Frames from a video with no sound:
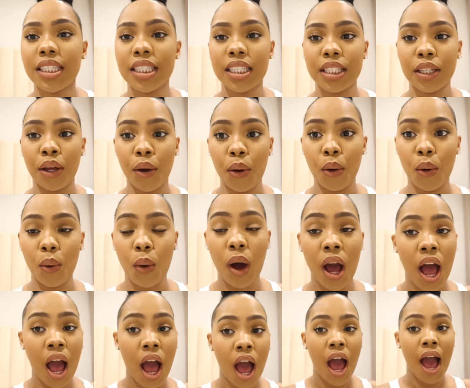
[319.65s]
So
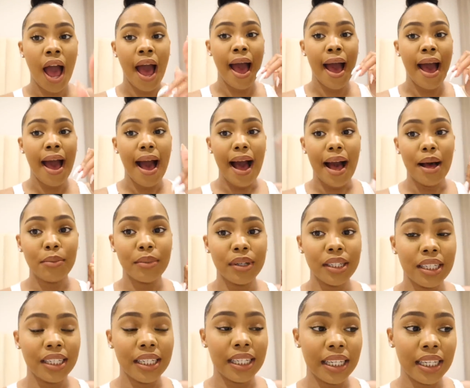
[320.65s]
I'm going
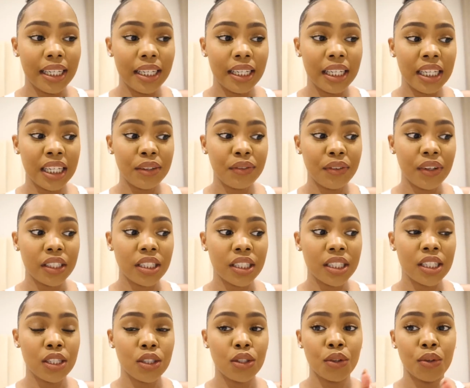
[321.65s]
to leave. I
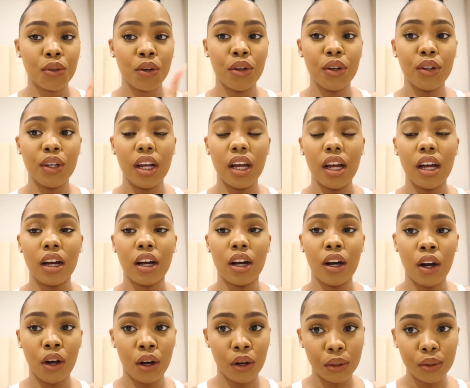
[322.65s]
just need to throw on a
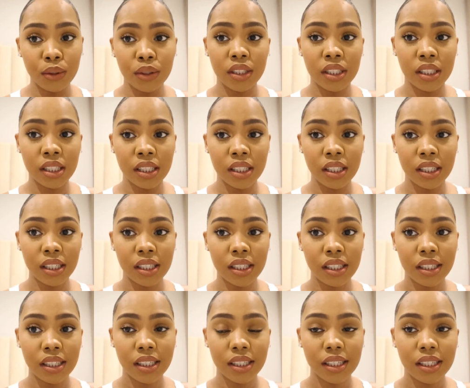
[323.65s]
coat.
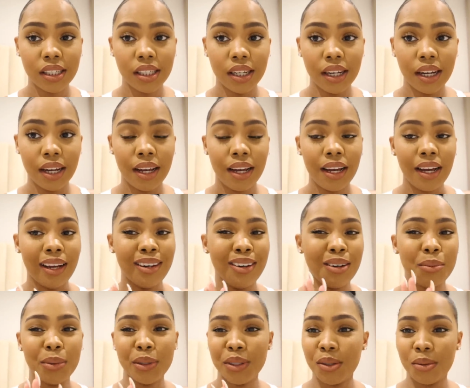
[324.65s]
I know
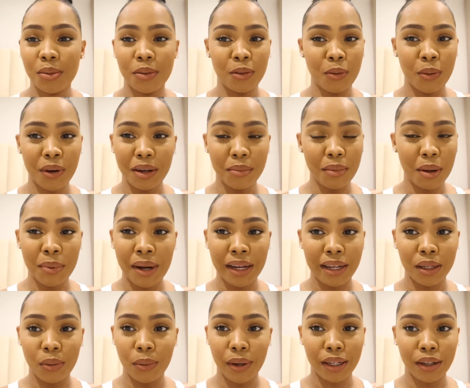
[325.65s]
i wasn't wearing my black
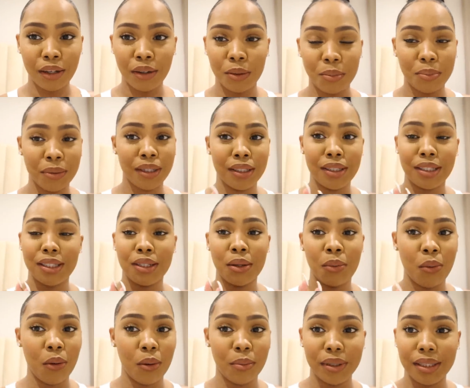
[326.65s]
and white coat, but it's the
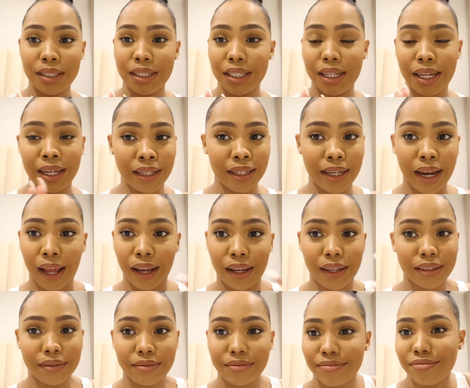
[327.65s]
warmest and
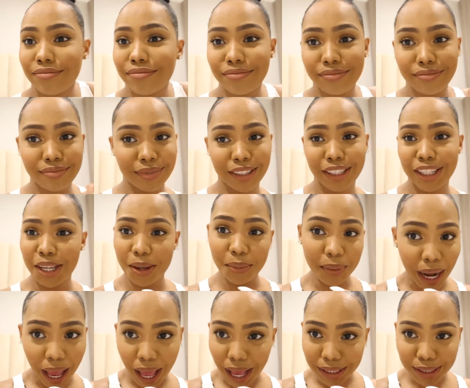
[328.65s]
like the
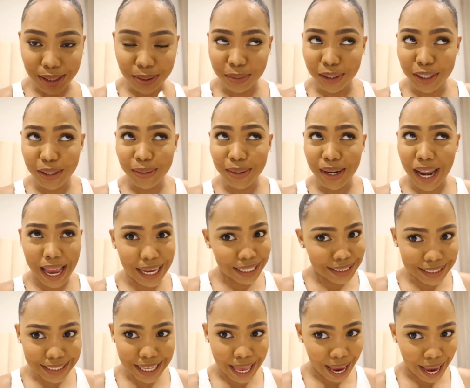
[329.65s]
cutest when you're
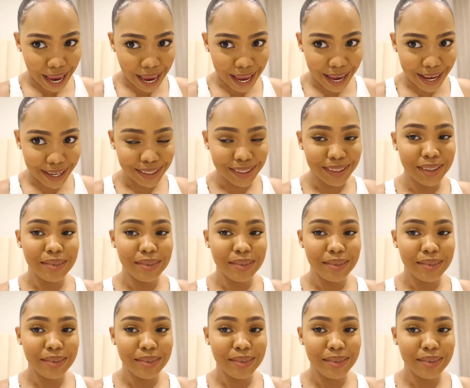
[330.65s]
lazy.